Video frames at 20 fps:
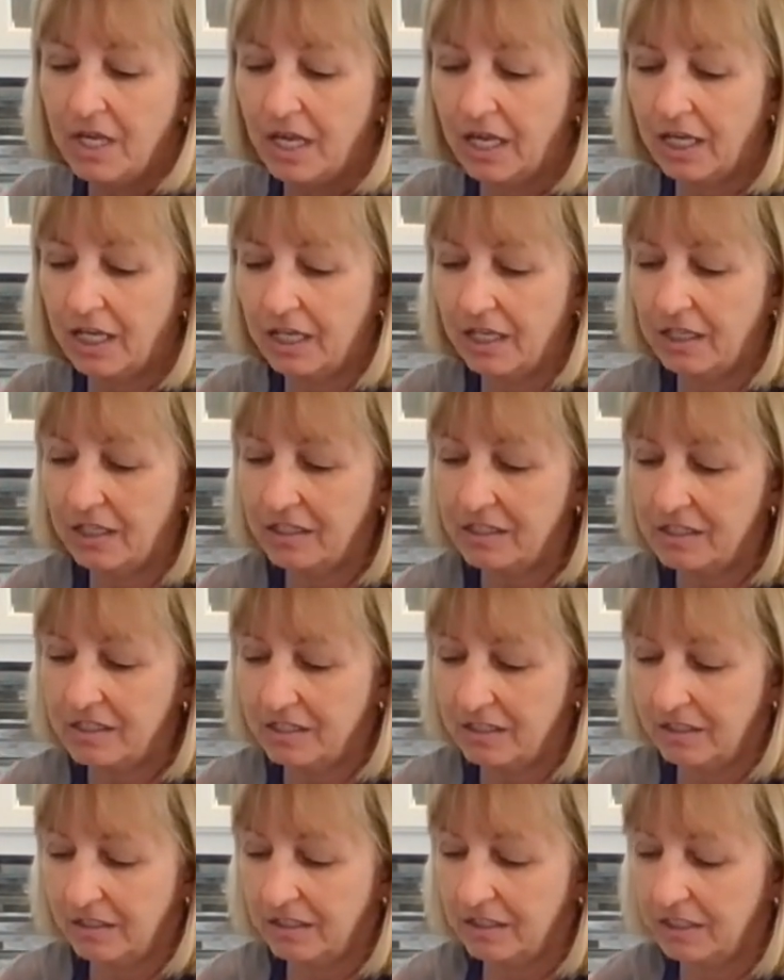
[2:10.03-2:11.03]
And
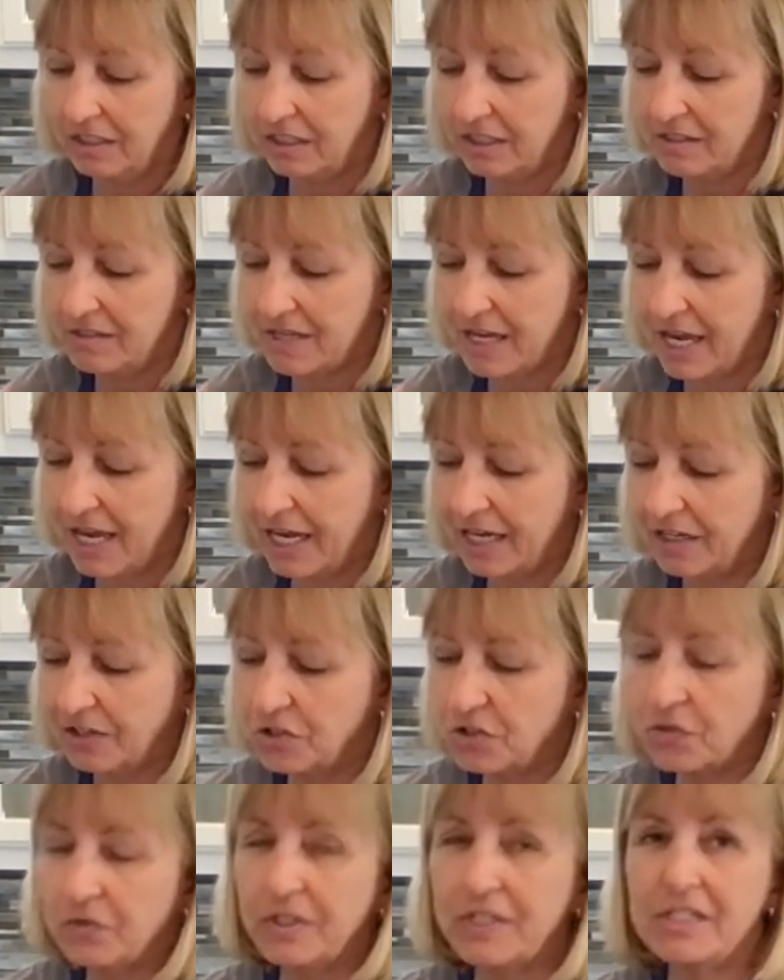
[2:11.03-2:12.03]
it is
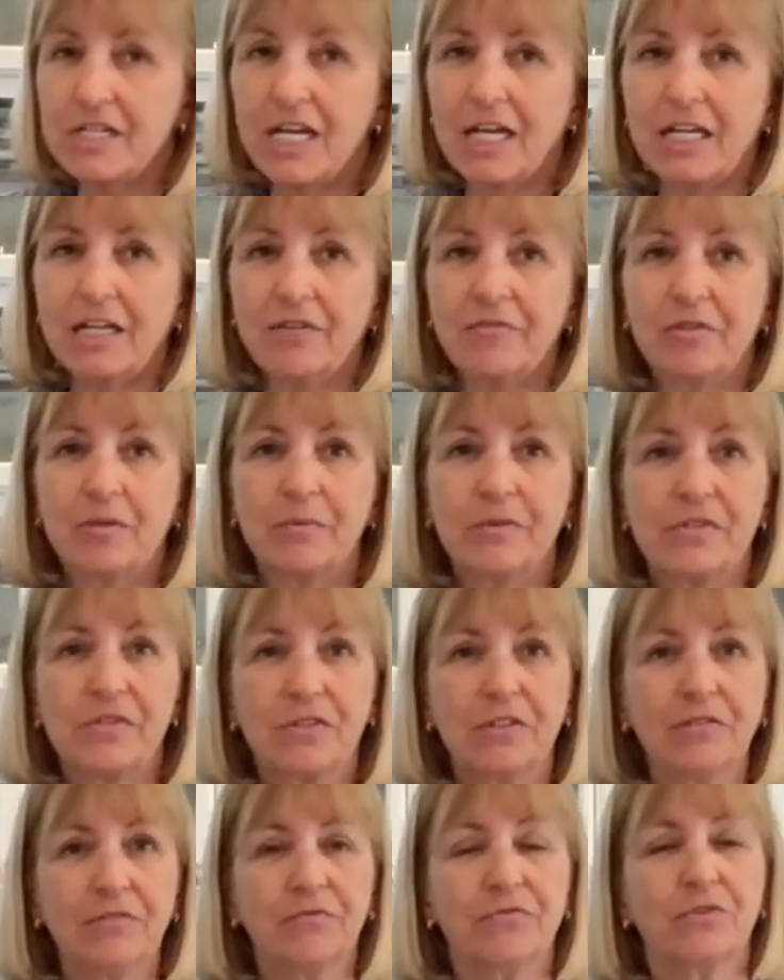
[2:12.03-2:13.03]
actually taken from a
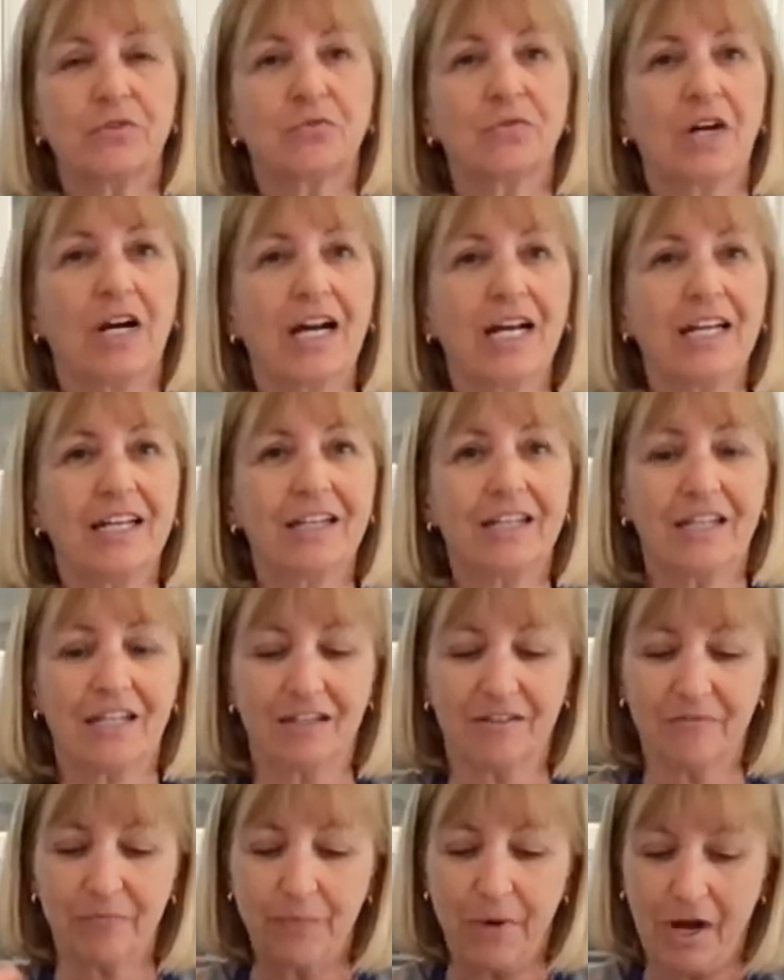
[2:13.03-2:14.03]
certain variety
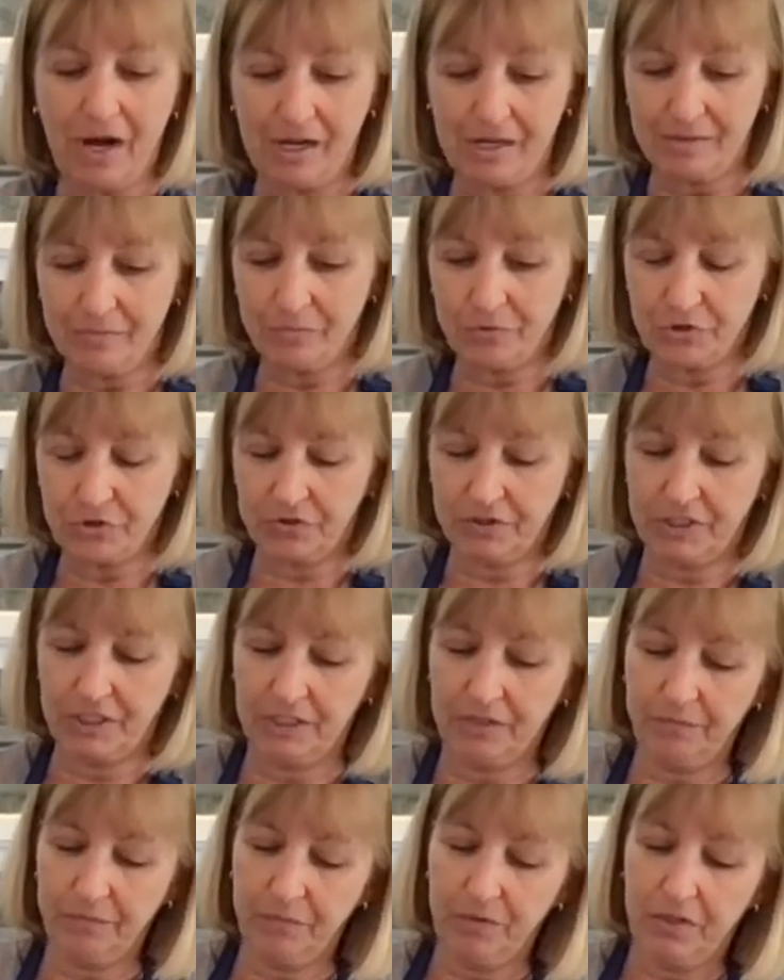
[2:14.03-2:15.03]
of palm
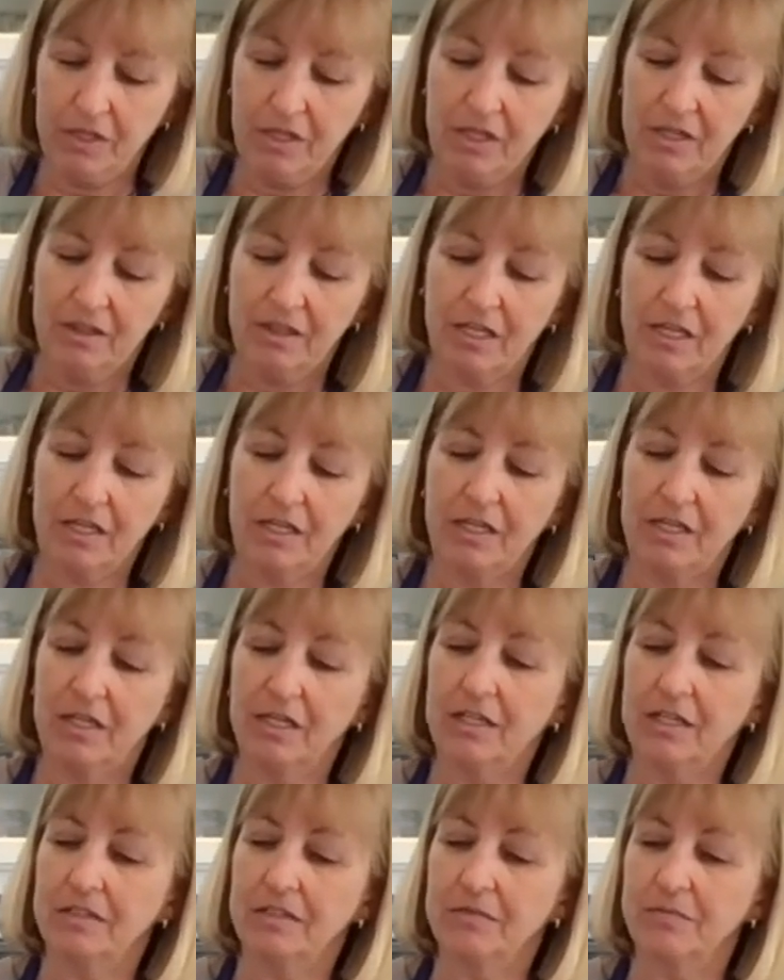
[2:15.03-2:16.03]
tree. They
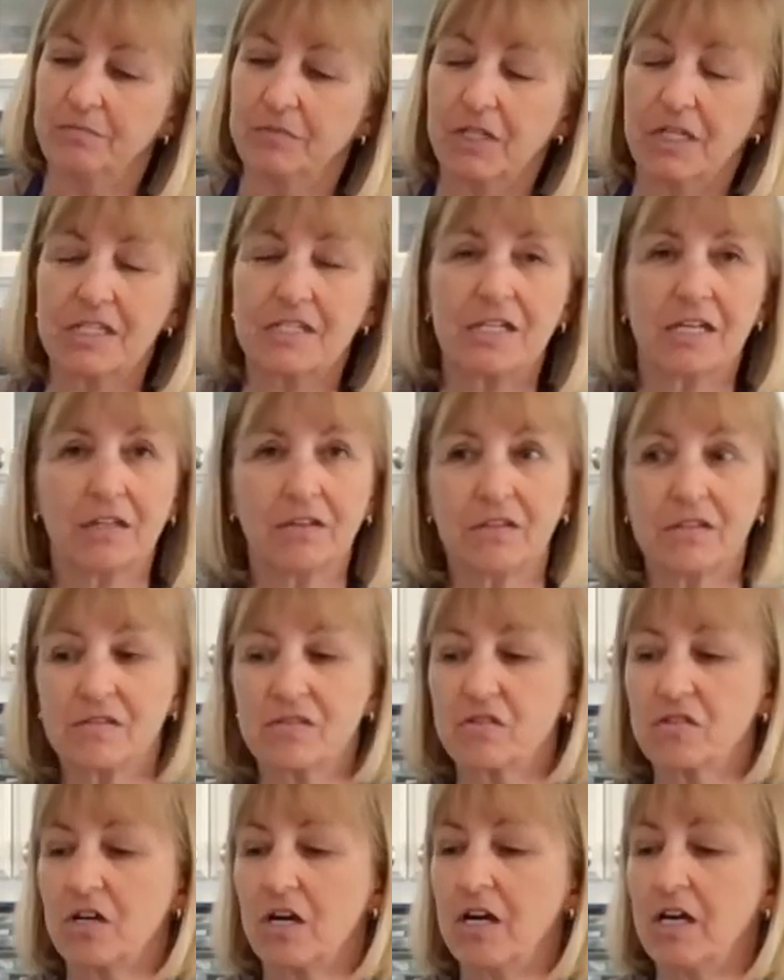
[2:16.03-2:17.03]
cut down the
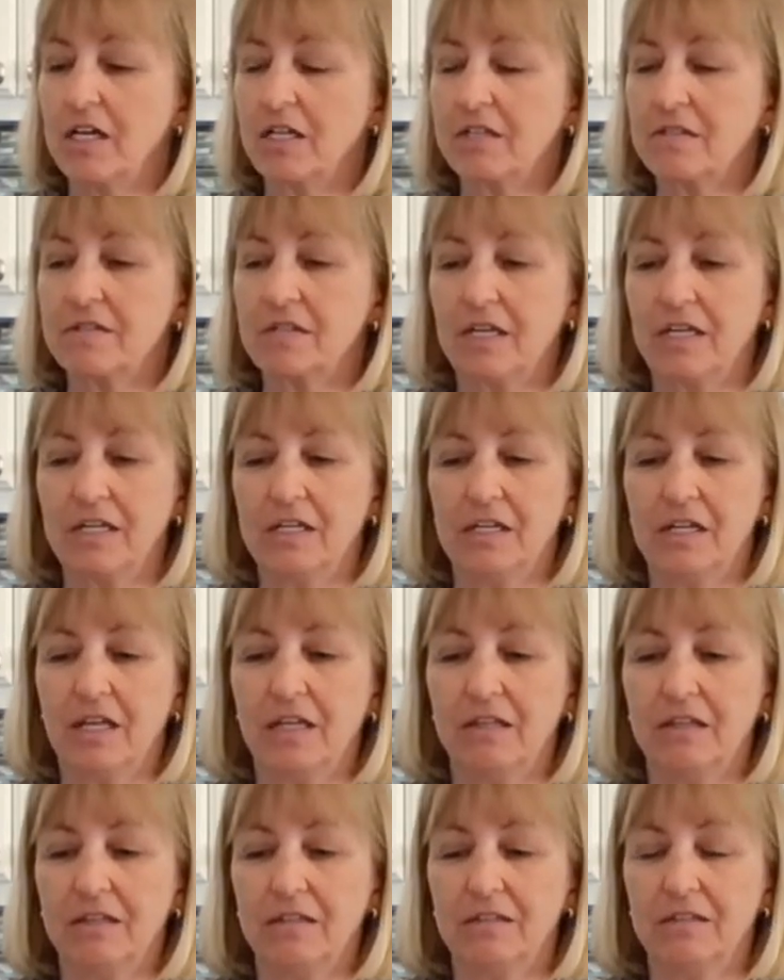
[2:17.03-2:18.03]
stalks
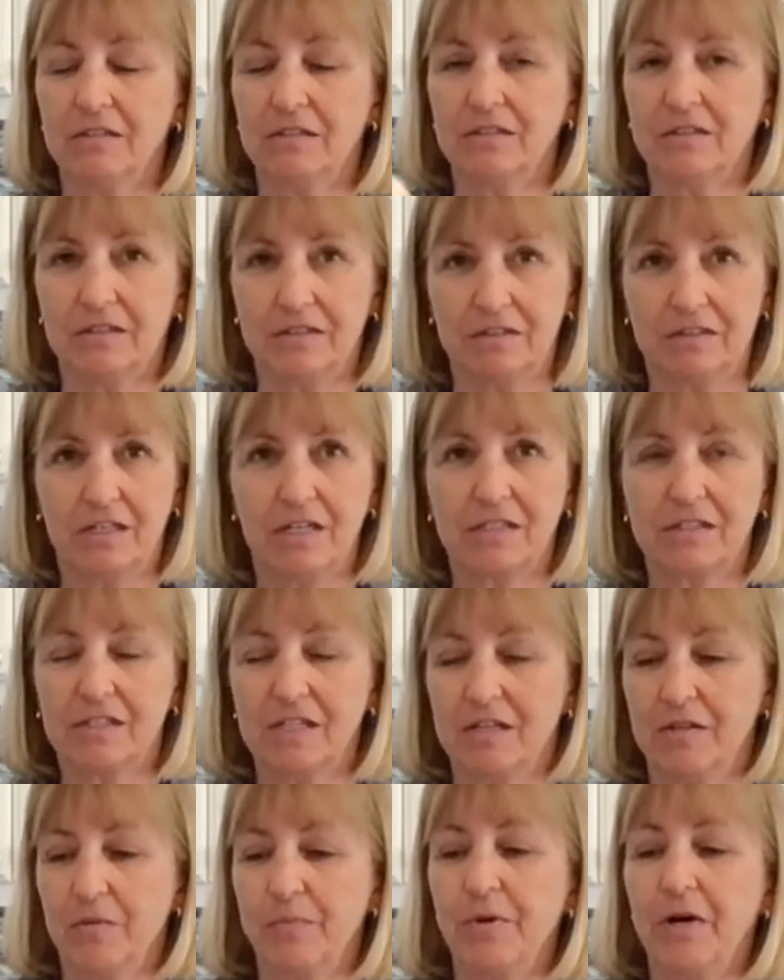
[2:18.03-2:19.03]
and cut
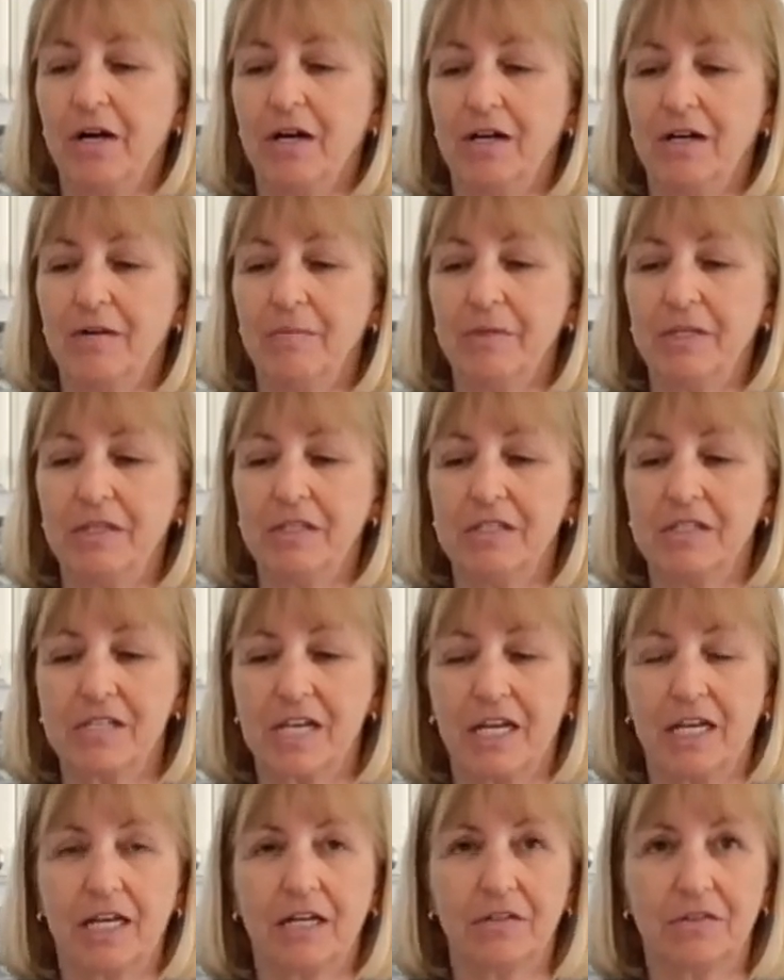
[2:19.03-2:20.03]
down the palm and then
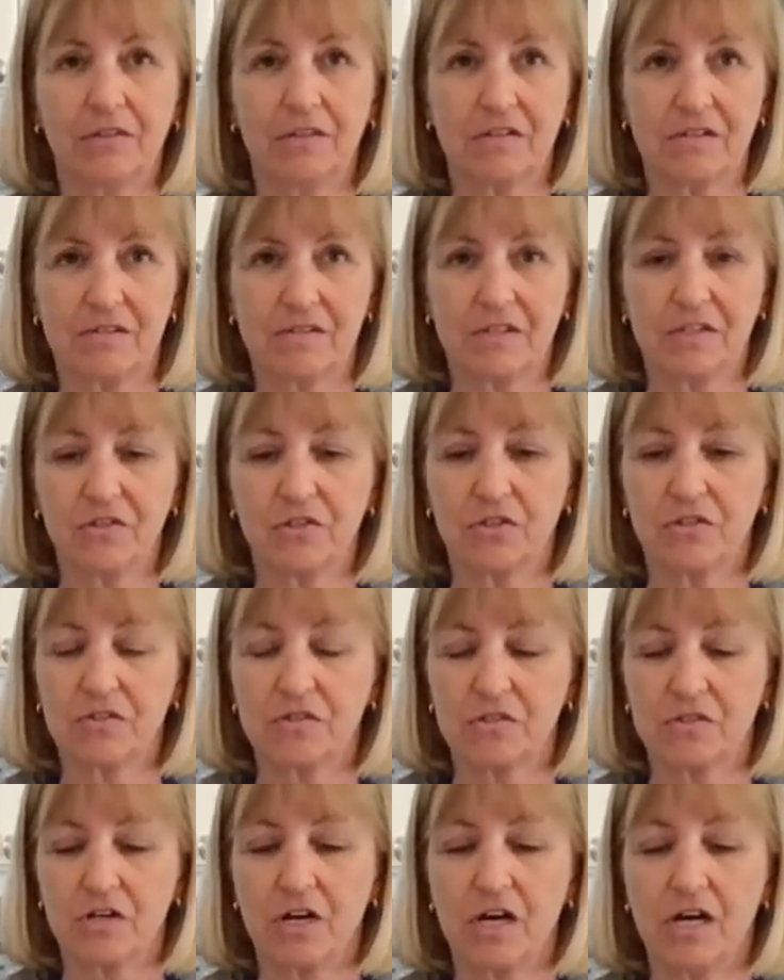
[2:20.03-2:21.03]
take out the center
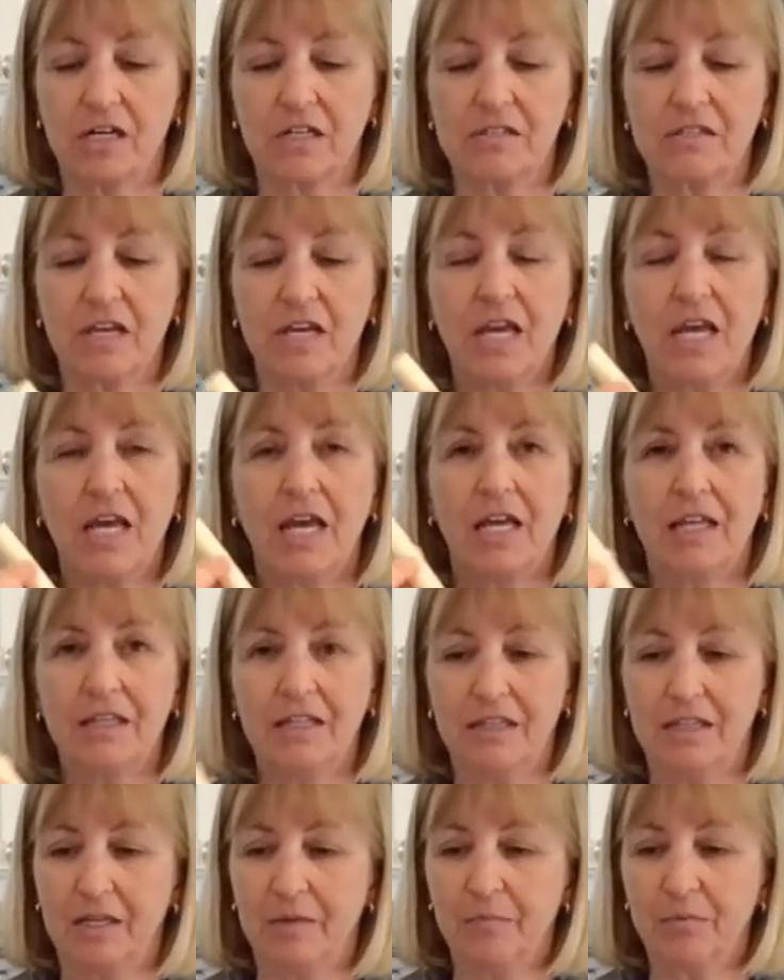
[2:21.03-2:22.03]
stalks, and then
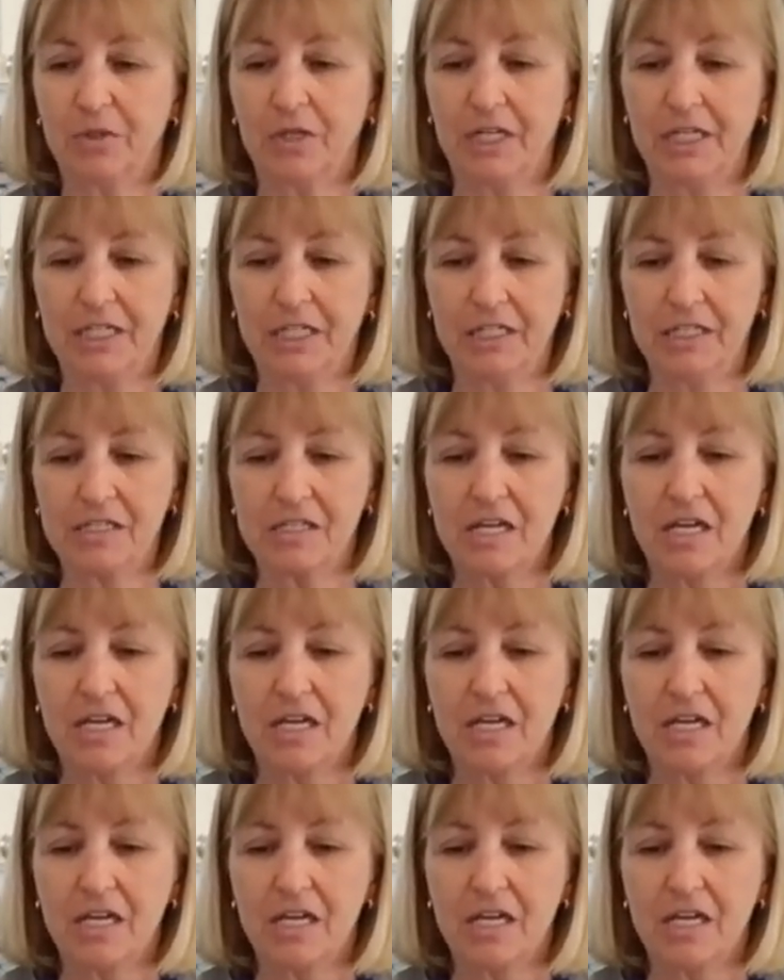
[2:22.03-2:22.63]
they brine it.